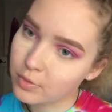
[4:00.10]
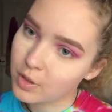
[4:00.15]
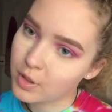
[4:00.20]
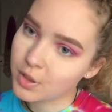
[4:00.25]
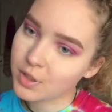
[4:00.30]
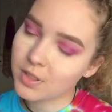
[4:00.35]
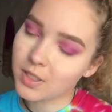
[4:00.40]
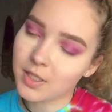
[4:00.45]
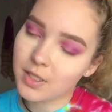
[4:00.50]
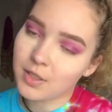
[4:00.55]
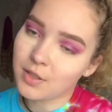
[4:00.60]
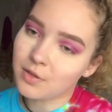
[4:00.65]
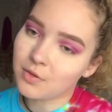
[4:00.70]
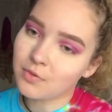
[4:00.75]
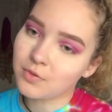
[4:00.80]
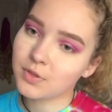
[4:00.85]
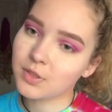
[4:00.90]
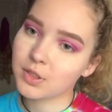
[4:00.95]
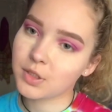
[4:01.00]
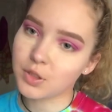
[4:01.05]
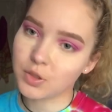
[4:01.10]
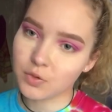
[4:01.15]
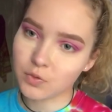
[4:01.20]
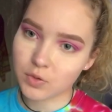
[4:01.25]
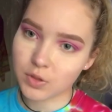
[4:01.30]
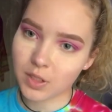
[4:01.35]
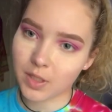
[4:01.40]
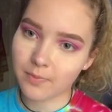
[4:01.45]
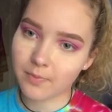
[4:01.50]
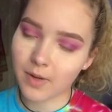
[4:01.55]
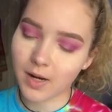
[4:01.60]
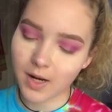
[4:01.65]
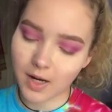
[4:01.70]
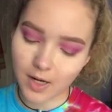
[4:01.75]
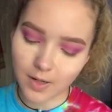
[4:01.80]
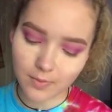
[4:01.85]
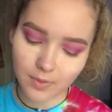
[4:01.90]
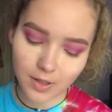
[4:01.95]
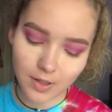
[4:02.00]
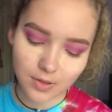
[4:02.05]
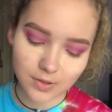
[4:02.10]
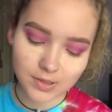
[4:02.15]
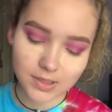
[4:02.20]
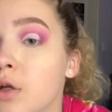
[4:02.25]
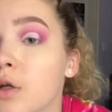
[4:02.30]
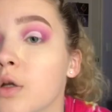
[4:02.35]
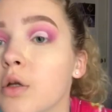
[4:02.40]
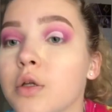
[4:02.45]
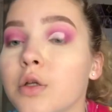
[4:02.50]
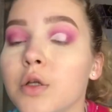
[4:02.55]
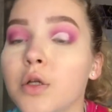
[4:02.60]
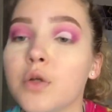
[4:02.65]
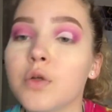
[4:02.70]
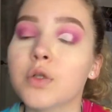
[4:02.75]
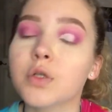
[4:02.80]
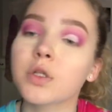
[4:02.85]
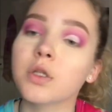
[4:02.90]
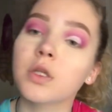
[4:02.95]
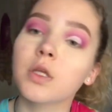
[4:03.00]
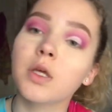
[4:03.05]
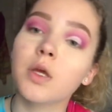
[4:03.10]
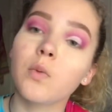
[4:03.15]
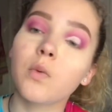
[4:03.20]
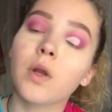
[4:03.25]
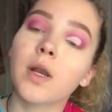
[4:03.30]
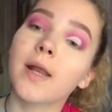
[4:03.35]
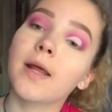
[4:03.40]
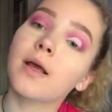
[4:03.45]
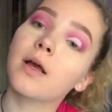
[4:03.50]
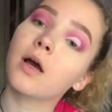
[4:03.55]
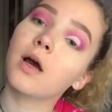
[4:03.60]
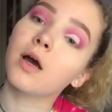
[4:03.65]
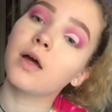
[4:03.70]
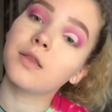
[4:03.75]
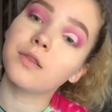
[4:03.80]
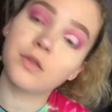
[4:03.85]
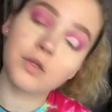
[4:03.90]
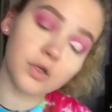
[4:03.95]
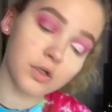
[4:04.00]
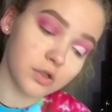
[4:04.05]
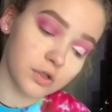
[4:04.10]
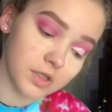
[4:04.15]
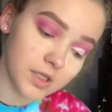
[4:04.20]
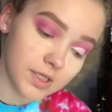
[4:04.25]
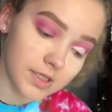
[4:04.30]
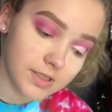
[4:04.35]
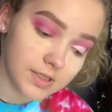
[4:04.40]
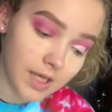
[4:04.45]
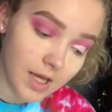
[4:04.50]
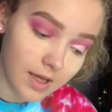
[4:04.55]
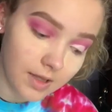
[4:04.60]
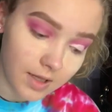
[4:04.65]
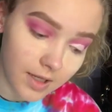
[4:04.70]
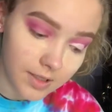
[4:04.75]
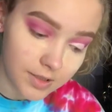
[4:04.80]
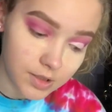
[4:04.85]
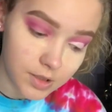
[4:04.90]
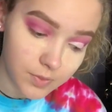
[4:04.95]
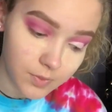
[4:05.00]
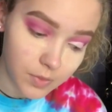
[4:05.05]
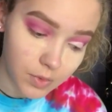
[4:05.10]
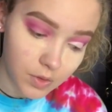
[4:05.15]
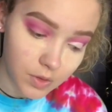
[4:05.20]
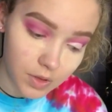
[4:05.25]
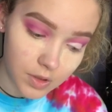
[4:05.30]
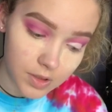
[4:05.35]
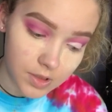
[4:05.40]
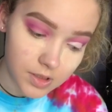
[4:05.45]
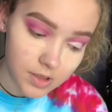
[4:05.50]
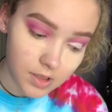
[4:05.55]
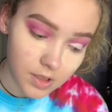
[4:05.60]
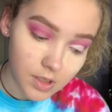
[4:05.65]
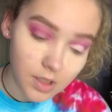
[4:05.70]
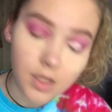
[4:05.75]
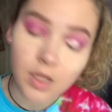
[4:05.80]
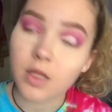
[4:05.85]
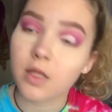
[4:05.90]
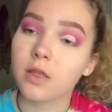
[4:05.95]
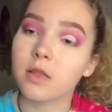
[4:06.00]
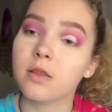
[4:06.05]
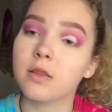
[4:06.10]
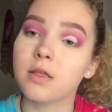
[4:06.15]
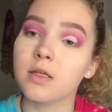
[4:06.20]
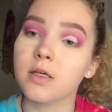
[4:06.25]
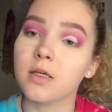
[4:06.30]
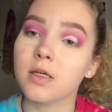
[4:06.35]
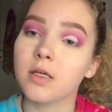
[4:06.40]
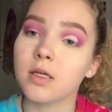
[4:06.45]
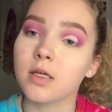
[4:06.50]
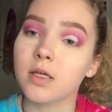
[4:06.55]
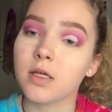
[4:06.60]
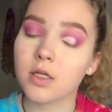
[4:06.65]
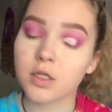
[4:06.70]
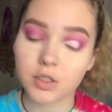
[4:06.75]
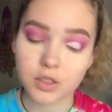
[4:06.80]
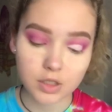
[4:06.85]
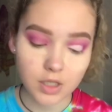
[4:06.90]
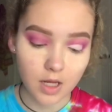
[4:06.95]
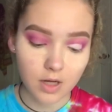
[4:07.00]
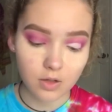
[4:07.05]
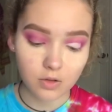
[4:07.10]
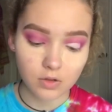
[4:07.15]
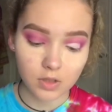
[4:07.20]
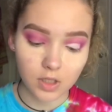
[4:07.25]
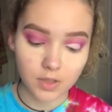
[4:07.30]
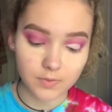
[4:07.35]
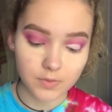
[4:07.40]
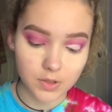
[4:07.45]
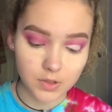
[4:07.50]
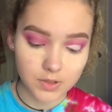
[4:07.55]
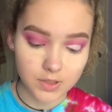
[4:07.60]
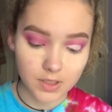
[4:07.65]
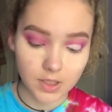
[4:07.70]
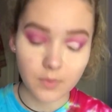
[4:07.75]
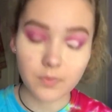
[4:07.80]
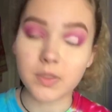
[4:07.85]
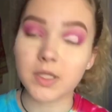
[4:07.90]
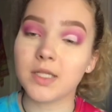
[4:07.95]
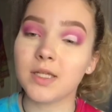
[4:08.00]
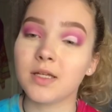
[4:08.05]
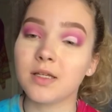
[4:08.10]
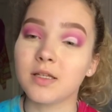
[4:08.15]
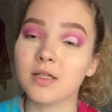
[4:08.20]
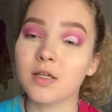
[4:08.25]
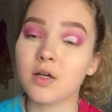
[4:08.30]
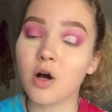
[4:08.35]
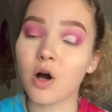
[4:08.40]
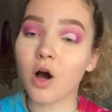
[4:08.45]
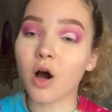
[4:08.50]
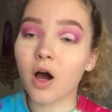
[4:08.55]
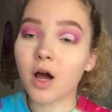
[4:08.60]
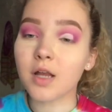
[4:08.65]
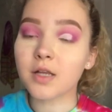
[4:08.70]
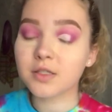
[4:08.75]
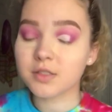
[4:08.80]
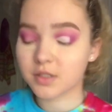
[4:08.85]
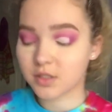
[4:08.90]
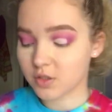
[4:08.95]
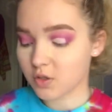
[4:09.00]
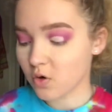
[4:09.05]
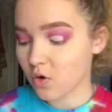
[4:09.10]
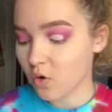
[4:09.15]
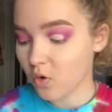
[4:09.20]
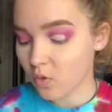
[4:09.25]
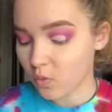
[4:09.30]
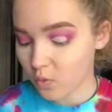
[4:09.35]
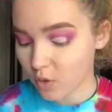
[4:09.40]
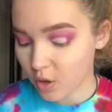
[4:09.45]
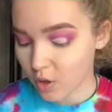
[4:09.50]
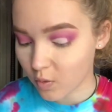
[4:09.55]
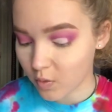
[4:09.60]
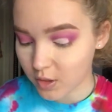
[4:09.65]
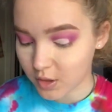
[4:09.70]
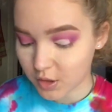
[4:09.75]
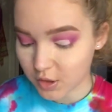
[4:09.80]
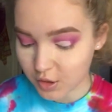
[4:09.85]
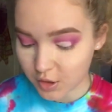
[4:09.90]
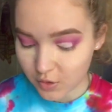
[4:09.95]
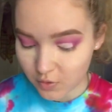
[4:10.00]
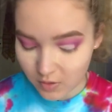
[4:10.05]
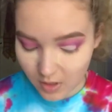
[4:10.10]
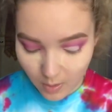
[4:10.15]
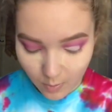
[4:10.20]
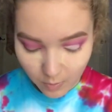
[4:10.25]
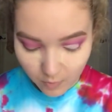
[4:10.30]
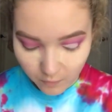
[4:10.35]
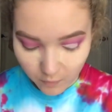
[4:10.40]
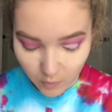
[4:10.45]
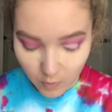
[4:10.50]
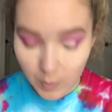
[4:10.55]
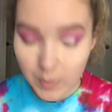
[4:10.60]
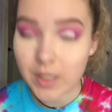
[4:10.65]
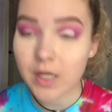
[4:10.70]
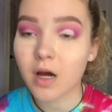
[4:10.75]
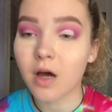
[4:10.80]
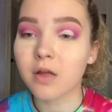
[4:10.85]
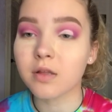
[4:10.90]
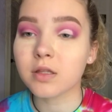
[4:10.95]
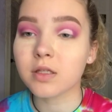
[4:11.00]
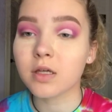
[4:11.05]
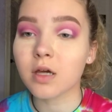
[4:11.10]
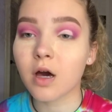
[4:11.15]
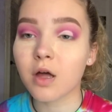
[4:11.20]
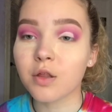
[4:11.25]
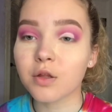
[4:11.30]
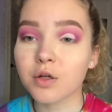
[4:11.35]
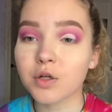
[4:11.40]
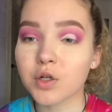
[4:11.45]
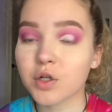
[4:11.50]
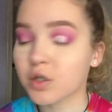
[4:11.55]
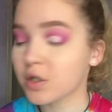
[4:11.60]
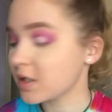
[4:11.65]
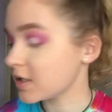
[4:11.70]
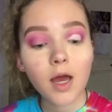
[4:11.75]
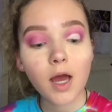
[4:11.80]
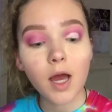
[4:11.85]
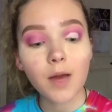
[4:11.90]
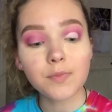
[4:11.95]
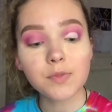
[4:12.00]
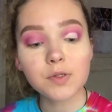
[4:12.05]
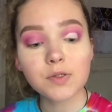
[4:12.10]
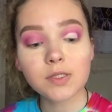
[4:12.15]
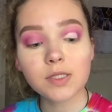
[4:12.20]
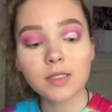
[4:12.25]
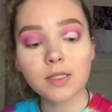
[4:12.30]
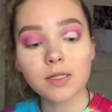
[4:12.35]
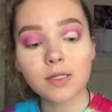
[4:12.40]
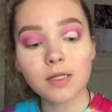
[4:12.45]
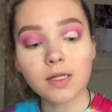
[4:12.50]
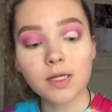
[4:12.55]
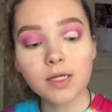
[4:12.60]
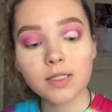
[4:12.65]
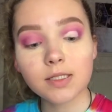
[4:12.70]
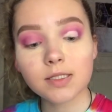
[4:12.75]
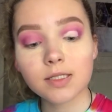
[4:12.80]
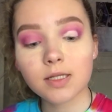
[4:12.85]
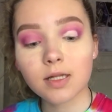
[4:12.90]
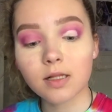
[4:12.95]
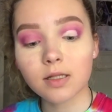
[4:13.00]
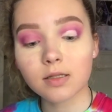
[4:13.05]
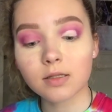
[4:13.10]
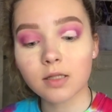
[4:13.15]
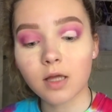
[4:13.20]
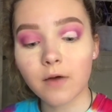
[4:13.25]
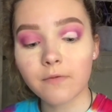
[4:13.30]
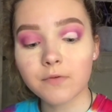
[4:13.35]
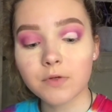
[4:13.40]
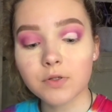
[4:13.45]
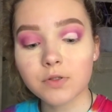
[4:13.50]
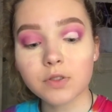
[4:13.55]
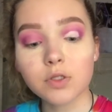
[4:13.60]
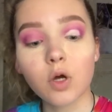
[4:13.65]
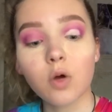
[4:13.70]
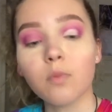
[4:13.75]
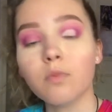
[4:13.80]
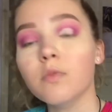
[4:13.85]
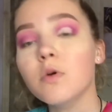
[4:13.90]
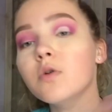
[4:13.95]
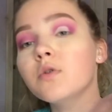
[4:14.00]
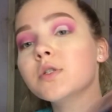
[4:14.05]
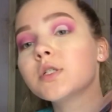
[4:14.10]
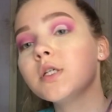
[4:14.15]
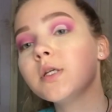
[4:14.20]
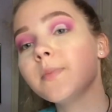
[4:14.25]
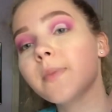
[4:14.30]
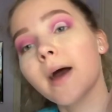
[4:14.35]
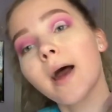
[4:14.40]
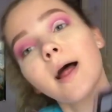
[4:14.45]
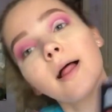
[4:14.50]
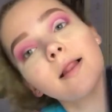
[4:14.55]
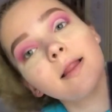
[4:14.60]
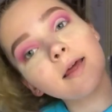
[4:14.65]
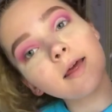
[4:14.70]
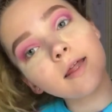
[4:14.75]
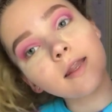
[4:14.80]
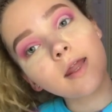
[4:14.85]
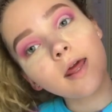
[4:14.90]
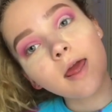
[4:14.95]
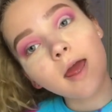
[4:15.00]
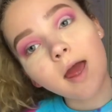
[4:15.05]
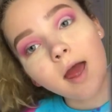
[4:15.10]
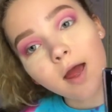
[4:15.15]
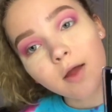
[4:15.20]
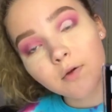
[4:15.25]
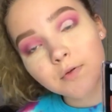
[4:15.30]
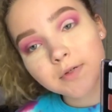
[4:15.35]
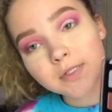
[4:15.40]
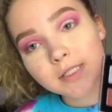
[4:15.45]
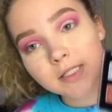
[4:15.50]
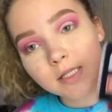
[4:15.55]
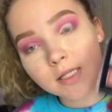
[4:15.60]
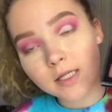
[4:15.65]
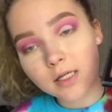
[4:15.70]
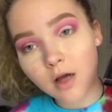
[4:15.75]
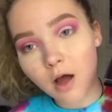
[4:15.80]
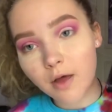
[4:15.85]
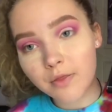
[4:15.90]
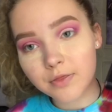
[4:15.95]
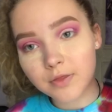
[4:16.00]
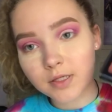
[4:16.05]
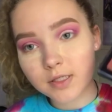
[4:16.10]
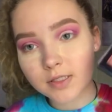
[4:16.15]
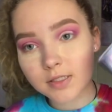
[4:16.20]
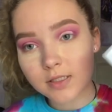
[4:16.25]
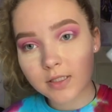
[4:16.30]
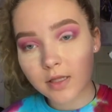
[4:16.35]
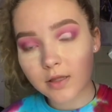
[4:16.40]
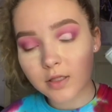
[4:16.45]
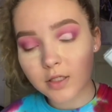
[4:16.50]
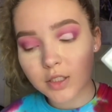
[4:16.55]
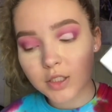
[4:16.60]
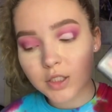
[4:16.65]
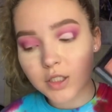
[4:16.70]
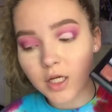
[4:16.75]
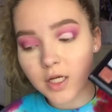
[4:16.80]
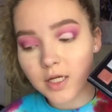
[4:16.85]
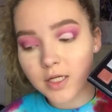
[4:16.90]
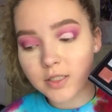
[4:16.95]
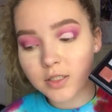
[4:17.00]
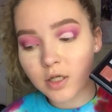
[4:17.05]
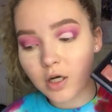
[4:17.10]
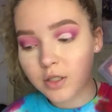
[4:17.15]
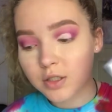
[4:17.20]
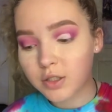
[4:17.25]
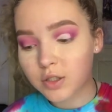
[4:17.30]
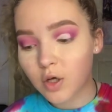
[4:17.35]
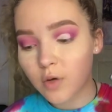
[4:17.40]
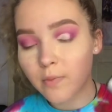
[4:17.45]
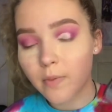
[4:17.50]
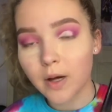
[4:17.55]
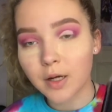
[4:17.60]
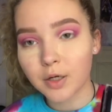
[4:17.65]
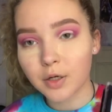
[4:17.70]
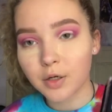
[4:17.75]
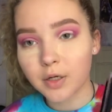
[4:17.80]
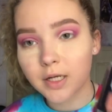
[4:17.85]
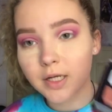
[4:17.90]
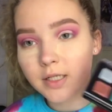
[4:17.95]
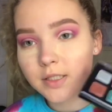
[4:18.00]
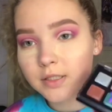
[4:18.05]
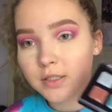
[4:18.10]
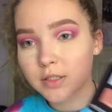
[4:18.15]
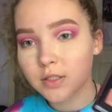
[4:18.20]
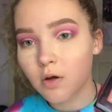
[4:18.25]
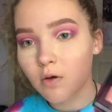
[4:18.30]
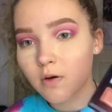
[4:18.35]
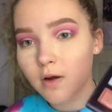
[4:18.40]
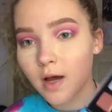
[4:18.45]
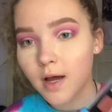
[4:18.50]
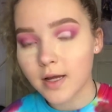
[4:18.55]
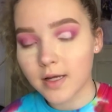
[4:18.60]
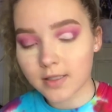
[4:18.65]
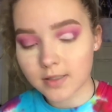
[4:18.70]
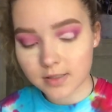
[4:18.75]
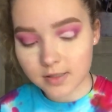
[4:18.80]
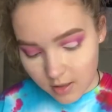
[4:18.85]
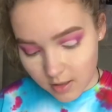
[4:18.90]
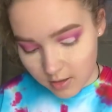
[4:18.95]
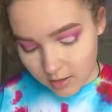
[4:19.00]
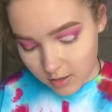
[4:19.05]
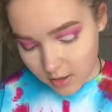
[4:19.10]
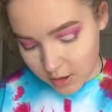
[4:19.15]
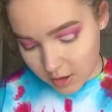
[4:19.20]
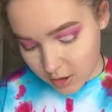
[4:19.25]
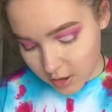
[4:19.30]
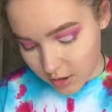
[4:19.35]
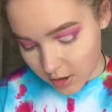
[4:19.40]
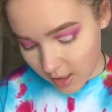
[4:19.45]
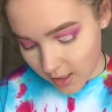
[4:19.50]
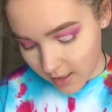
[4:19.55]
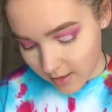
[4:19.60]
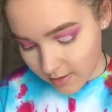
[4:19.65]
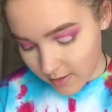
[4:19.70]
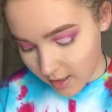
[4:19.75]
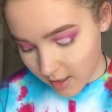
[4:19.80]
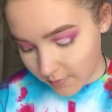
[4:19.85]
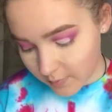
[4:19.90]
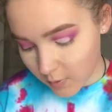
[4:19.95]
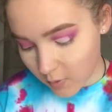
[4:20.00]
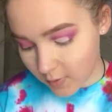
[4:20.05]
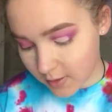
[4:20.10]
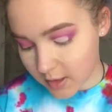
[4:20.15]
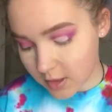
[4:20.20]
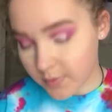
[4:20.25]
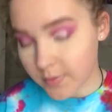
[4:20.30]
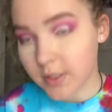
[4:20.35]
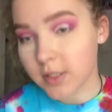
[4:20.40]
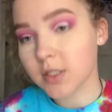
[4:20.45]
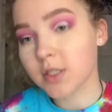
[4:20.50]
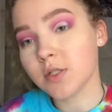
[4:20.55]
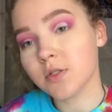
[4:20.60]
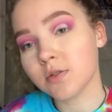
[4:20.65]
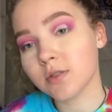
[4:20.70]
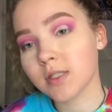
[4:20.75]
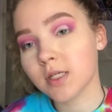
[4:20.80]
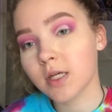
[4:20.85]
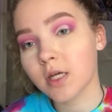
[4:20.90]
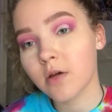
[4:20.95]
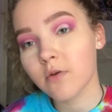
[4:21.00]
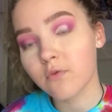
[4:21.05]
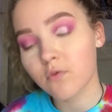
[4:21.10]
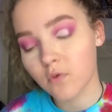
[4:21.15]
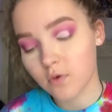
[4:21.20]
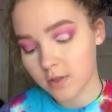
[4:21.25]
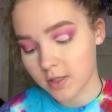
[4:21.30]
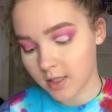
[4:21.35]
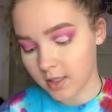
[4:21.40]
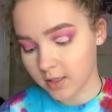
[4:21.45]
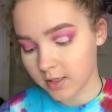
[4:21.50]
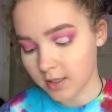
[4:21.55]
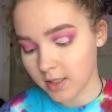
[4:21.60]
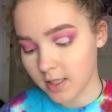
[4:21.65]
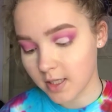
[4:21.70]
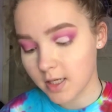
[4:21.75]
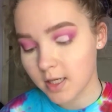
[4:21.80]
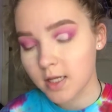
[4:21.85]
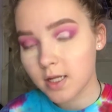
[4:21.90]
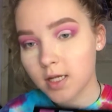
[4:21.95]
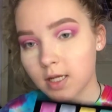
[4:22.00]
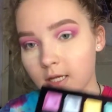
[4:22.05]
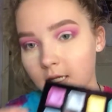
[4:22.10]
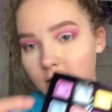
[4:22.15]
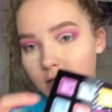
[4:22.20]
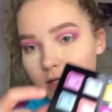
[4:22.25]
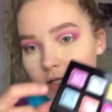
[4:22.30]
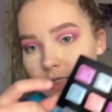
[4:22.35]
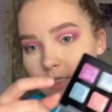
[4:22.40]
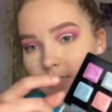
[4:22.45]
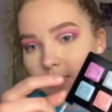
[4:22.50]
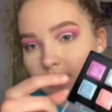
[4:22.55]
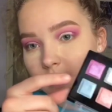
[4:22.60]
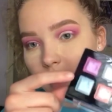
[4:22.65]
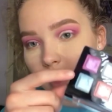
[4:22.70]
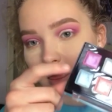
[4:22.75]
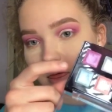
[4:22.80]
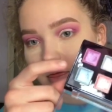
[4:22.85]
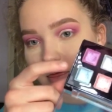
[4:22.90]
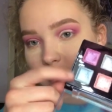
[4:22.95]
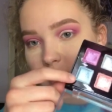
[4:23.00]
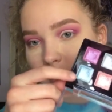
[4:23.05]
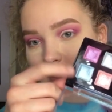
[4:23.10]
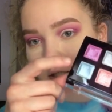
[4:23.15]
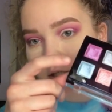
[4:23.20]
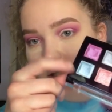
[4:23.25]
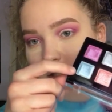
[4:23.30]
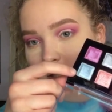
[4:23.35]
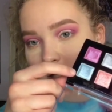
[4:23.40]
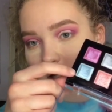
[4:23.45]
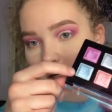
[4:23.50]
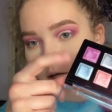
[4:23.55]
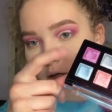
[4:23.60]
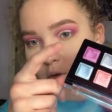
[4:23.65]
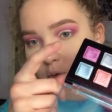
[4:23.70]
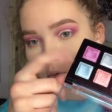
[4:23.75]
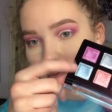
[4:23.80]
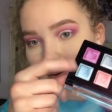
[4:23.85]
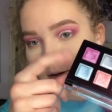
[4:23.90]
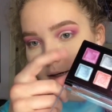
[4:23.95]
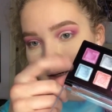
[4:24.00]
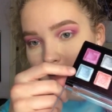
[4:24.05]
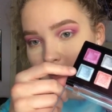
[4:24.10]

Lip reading: brush that I use to shape my eyebrows. Usually when I cut the crease, I like to put the shadow that I'm using immediately on, so we're going to do that before we cut the other crease. I'm using the NYX Love You So Mochi palette. I recently got this. The shades are so buttery and so nice. The shade that I'm going to be using for the lid is this shade right